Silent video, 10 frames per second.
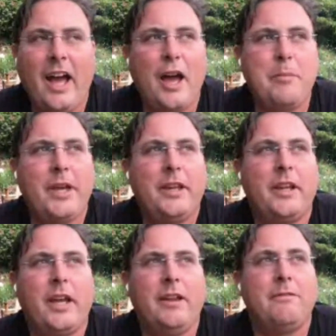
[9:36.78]
I
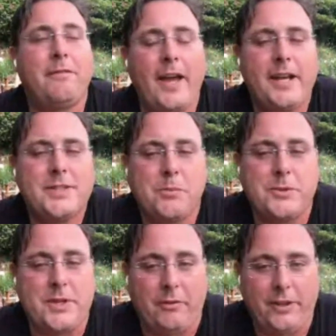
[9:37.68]
mean, in finance,
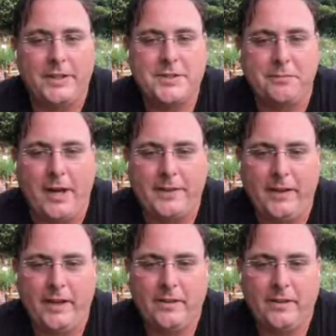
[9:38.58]
almost everything's a fat
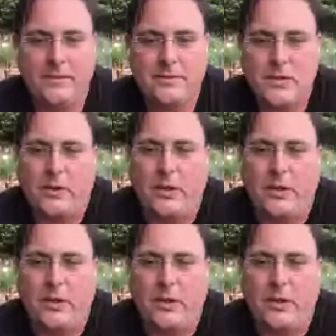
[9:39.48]
tail. So like,